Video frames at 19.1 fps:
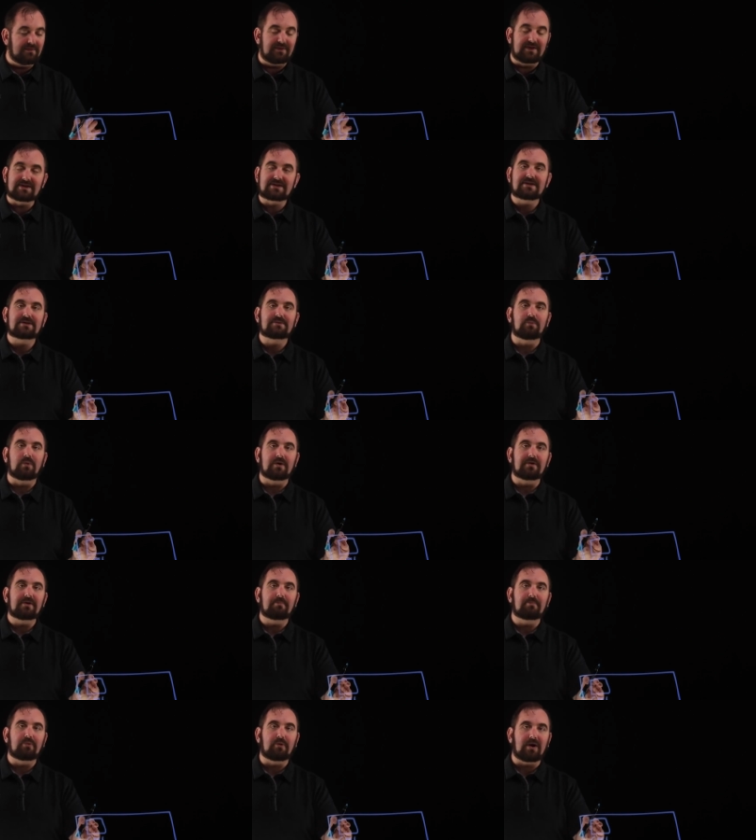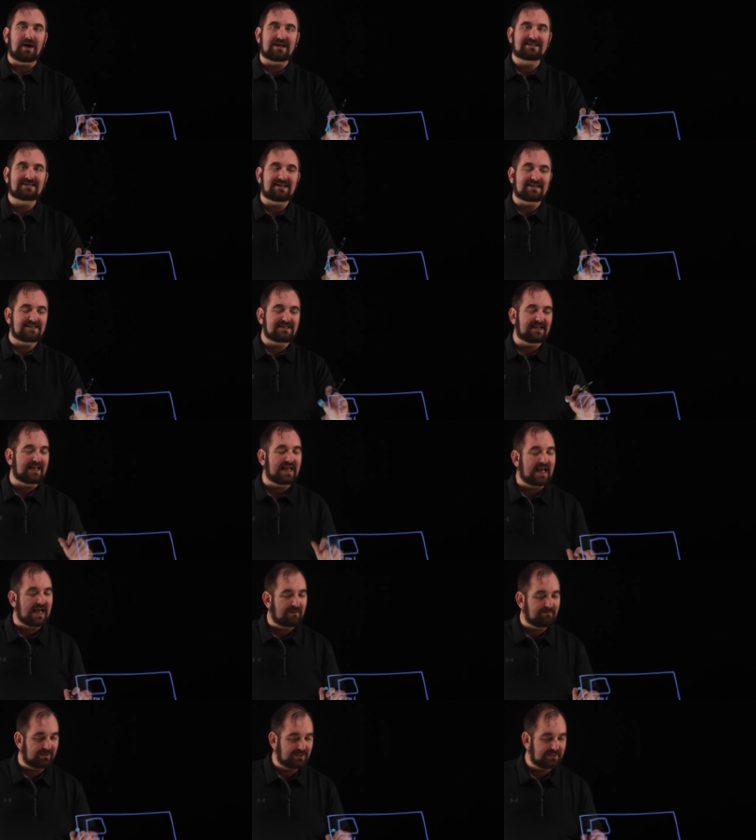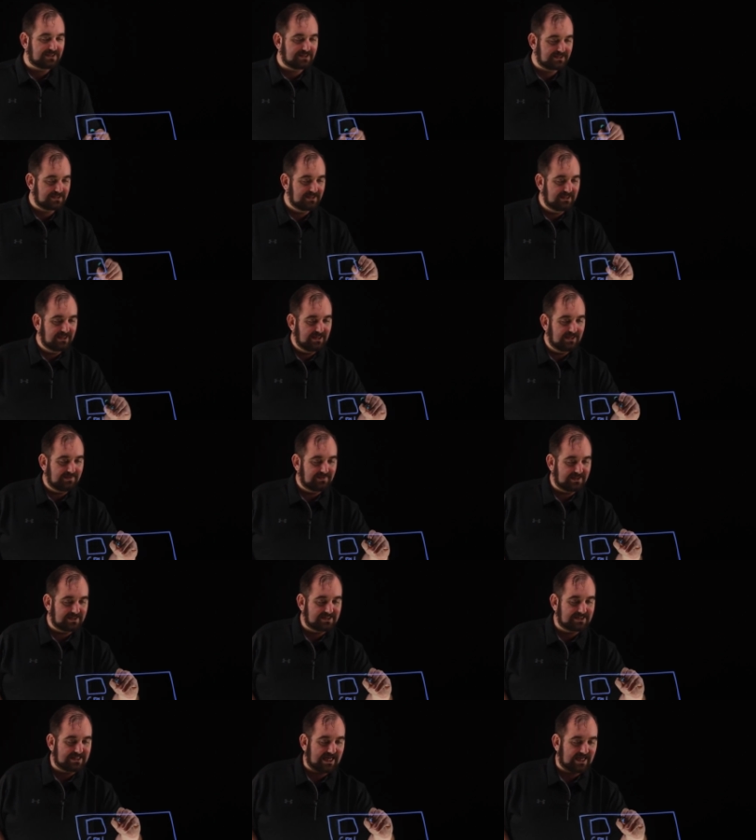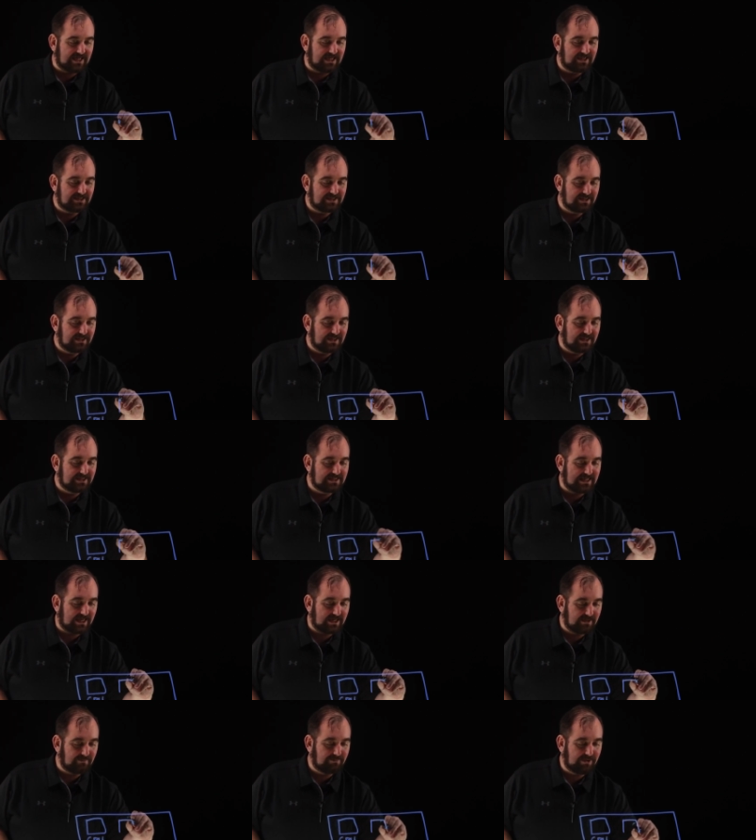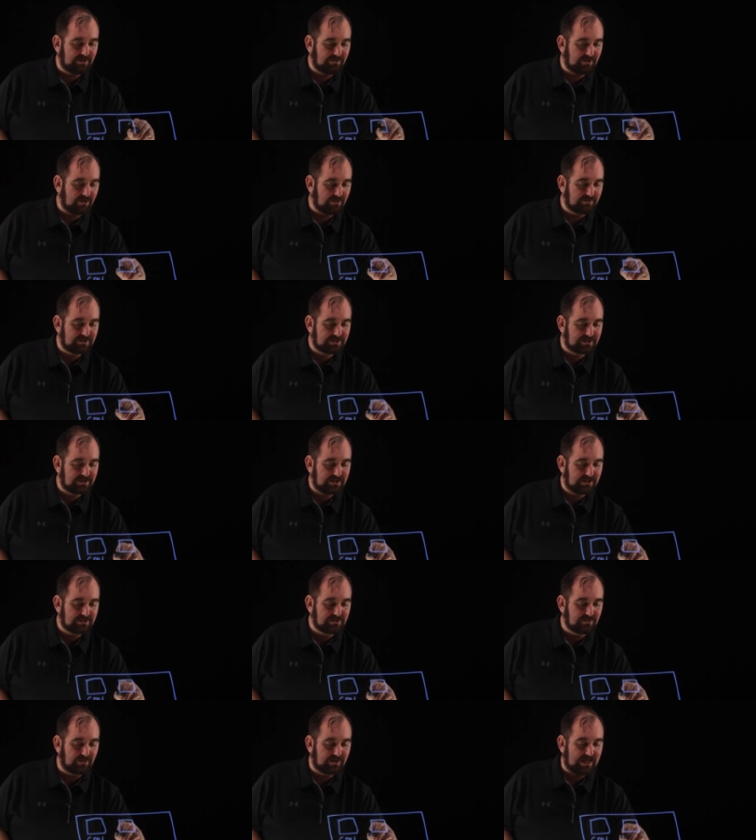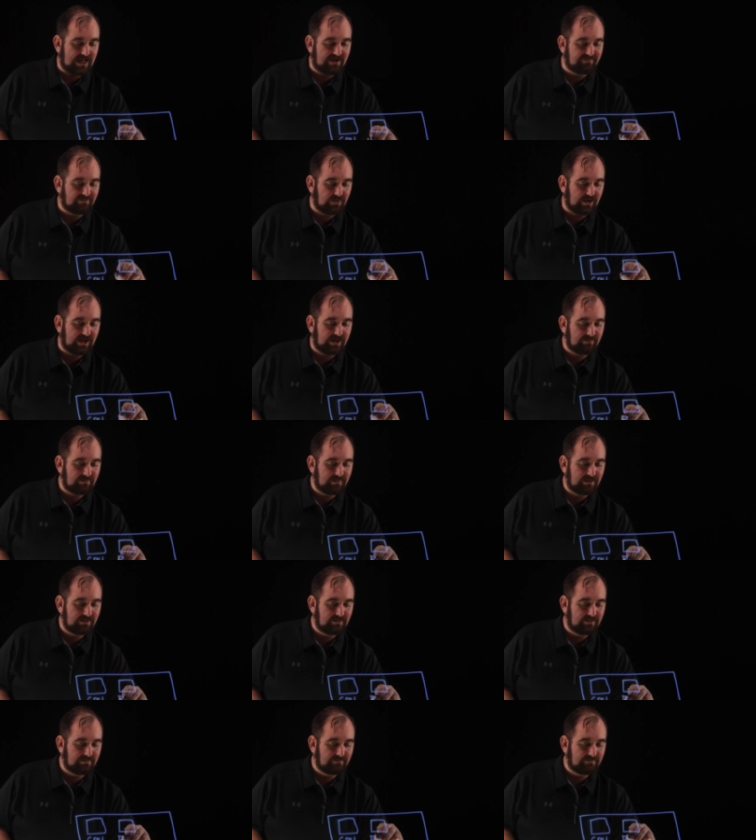This is where the processing happens. The second is that compute host is going to have RAM,